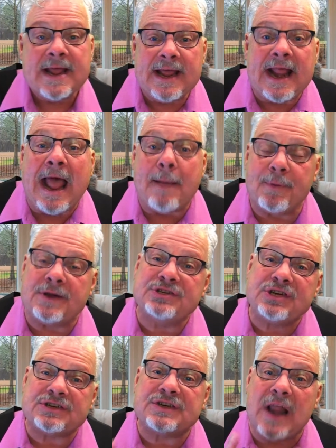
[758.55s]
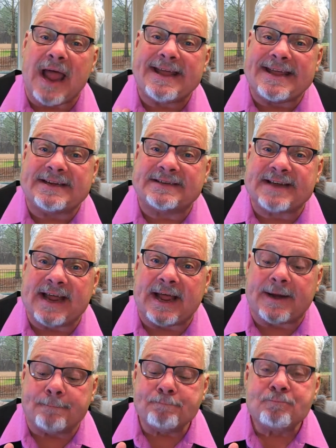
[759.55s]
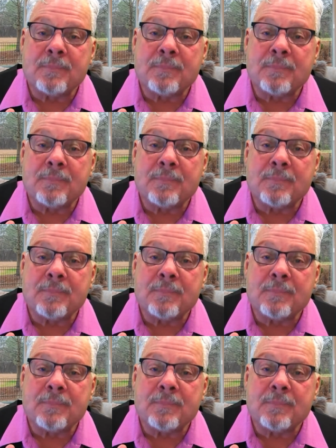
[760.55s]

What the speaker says: "It happened just like he said."